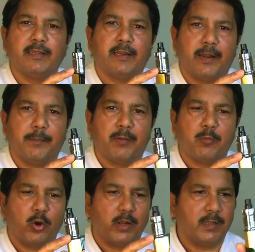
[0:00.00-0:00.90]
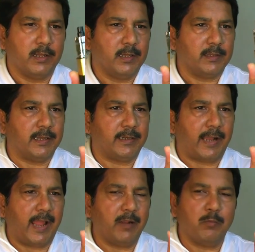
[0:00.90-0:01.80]
in the dripper mode. The
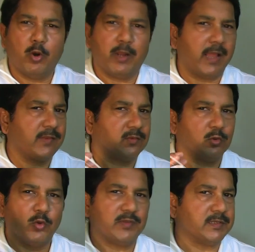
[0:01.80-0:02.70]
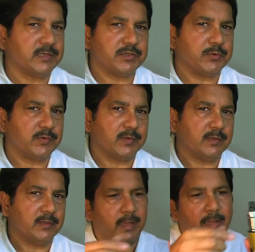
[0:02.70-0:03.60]
tank mode has no such issues.
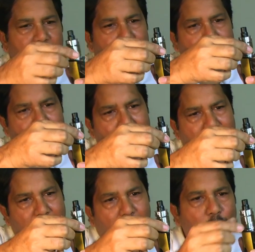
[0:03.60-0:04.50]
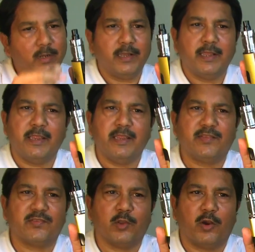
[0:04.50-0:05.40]
In and out
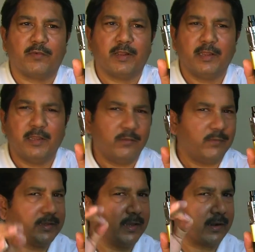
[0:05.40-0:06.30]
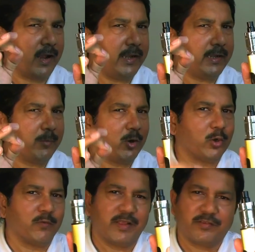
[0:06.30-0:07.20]
is soft with the right
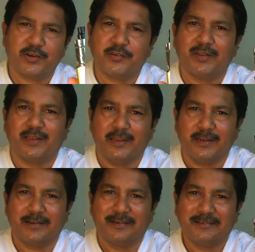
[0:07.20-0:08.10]
amount of restriction here.